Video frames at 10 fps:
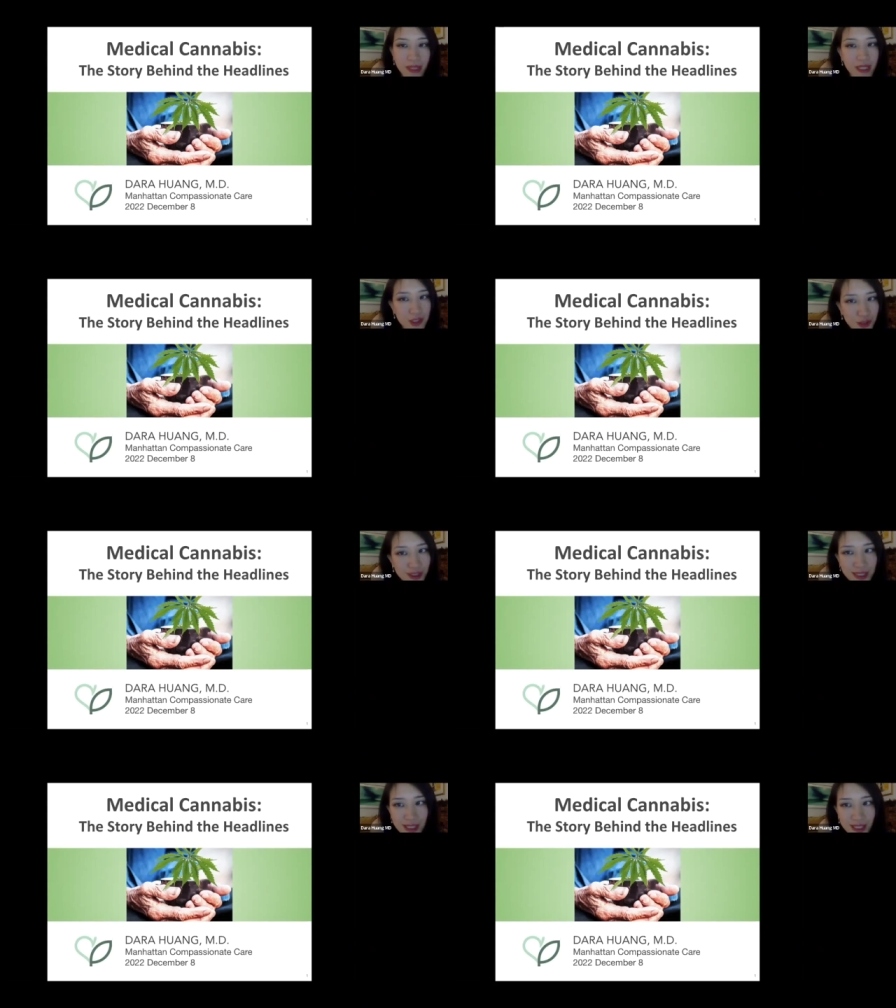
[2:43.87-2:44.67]
But it
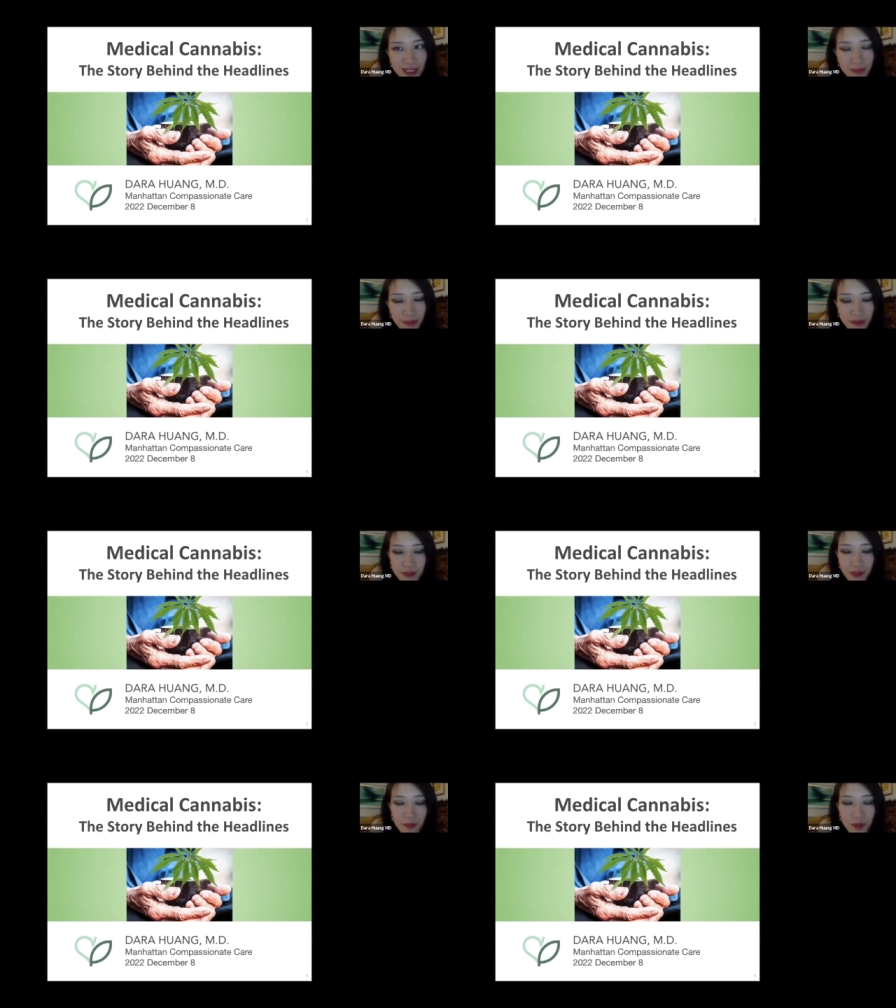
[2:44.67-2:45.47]
certainly is a
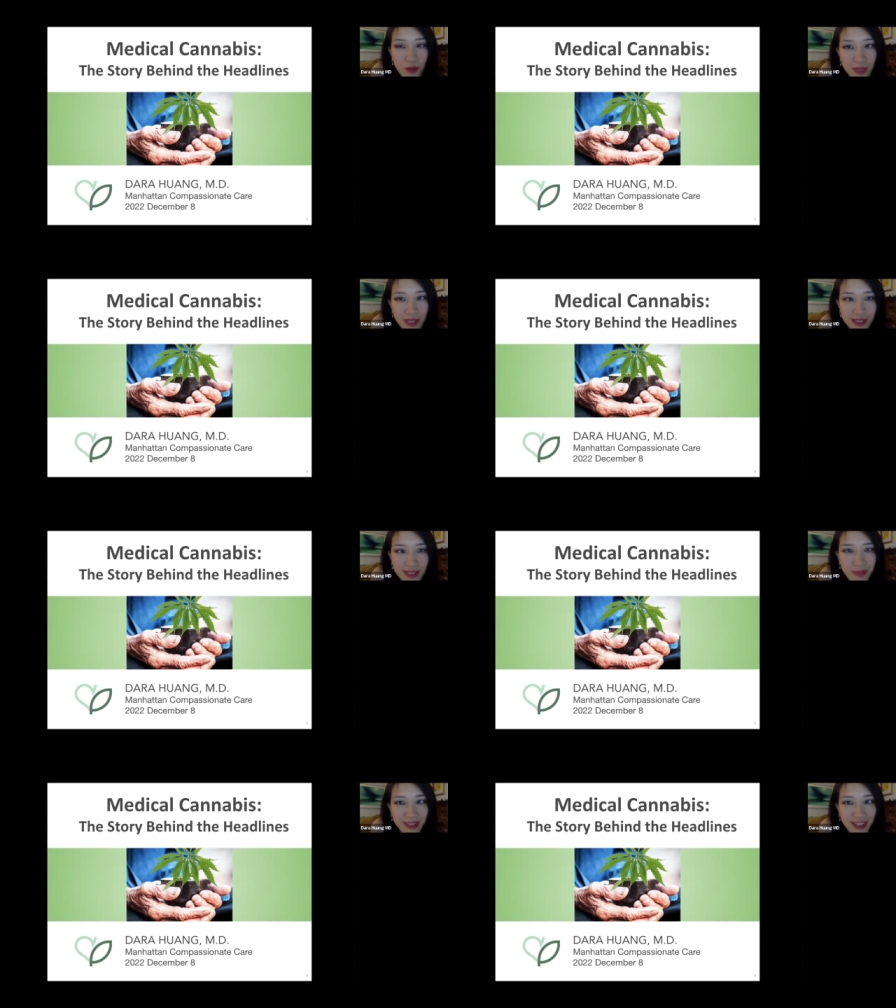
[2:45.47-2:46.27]
pivotal moment
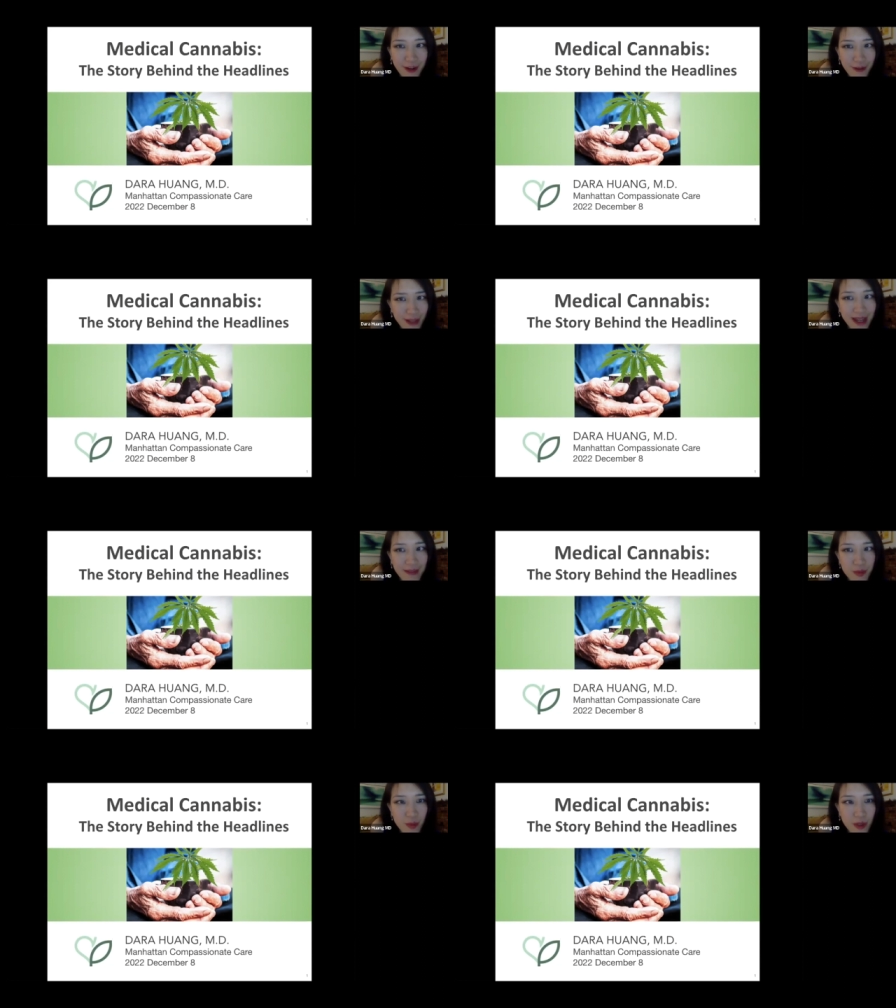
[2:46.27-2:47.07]
in our
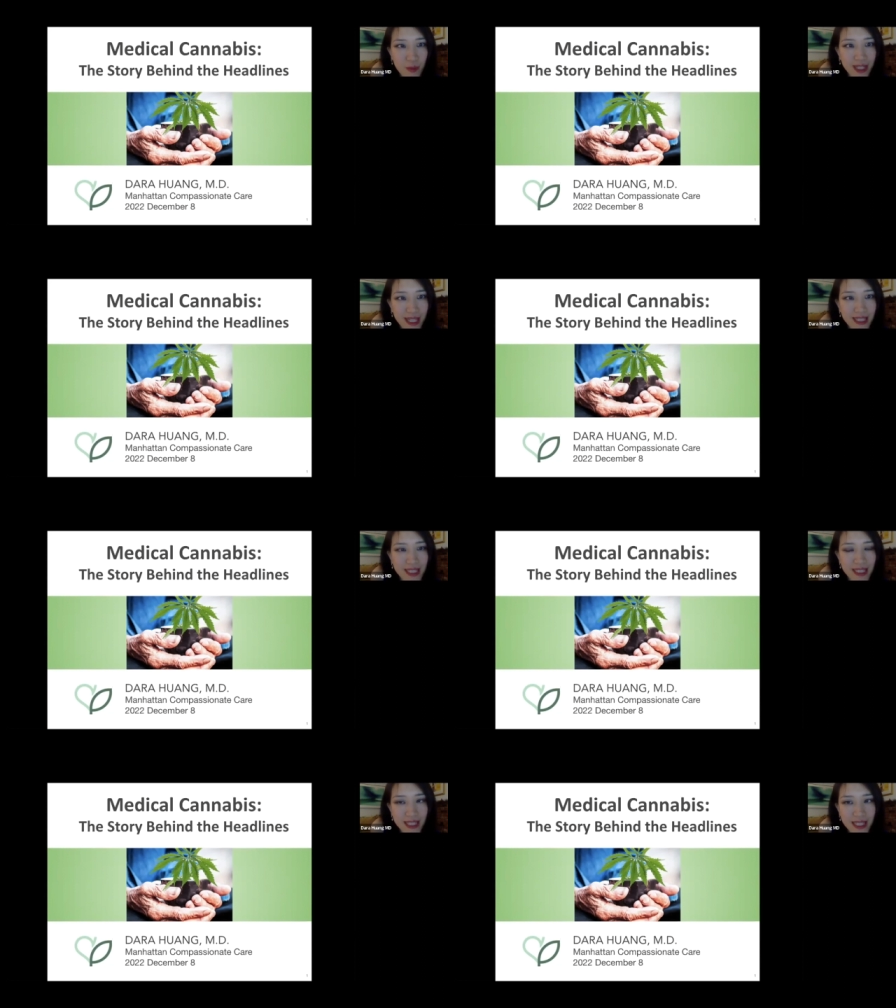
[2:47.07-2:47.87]
lives where we get to
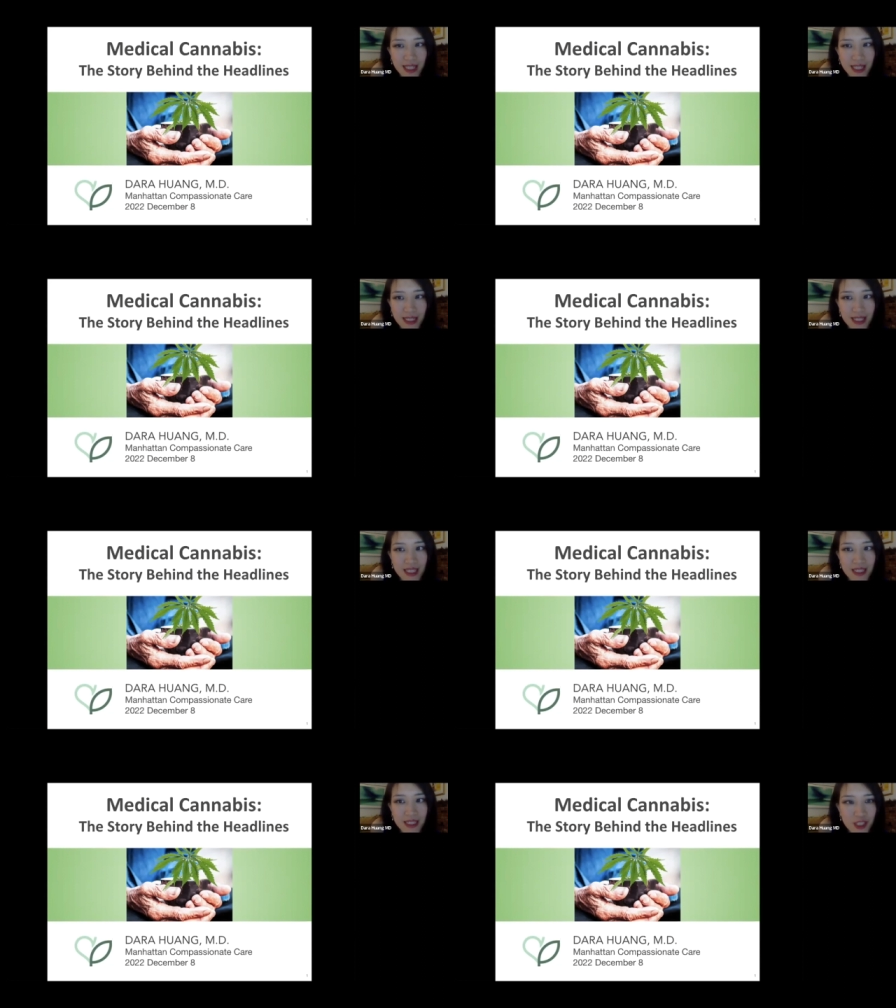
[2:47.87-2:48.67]
see
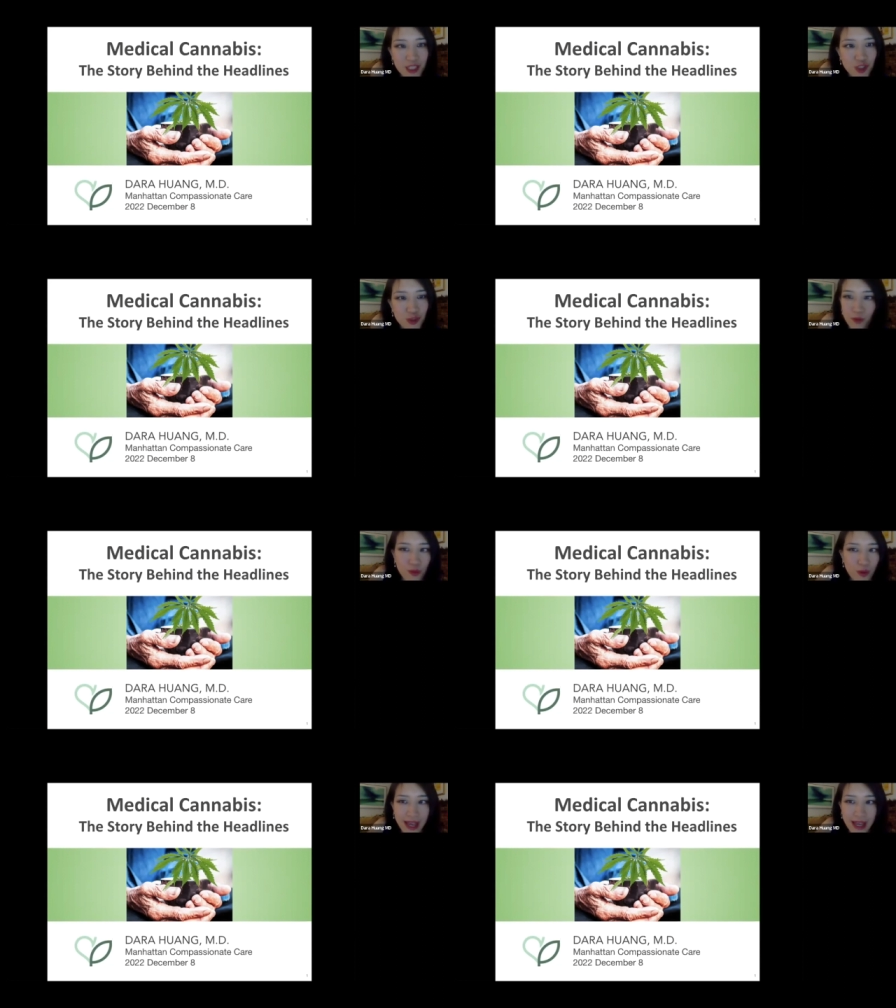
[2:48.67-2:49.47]
such
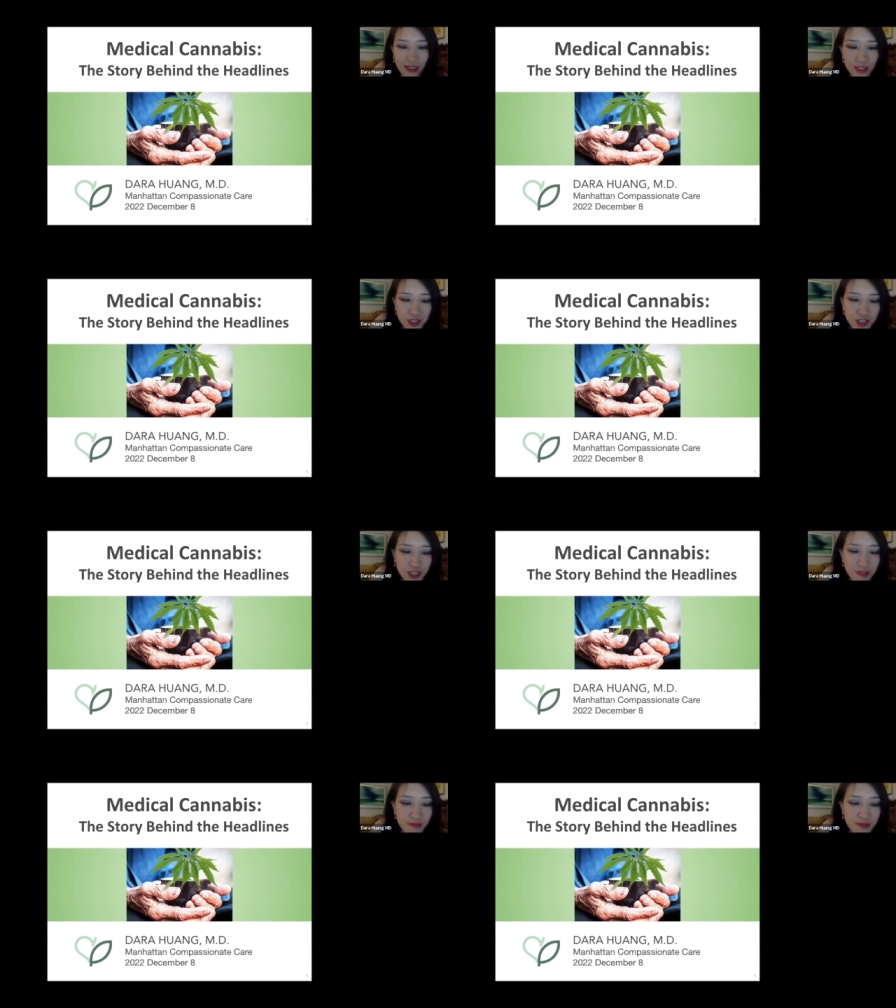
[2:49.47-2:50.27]
grand
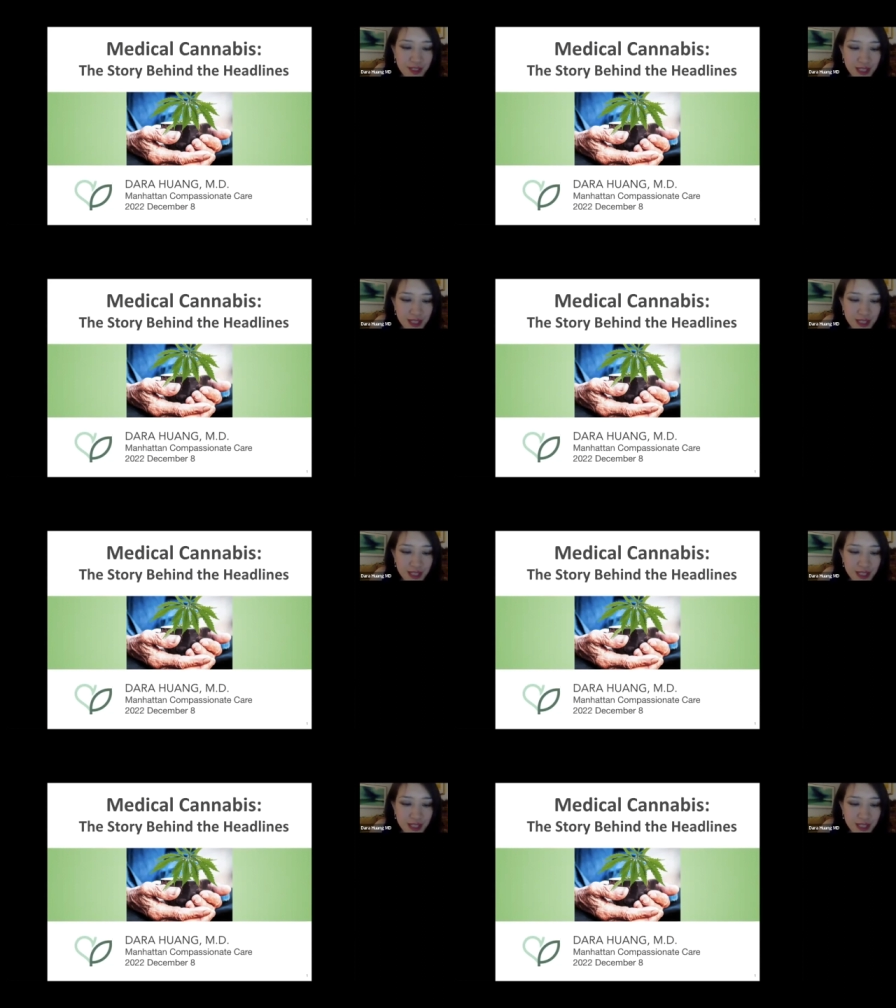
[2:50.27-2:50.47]
shifts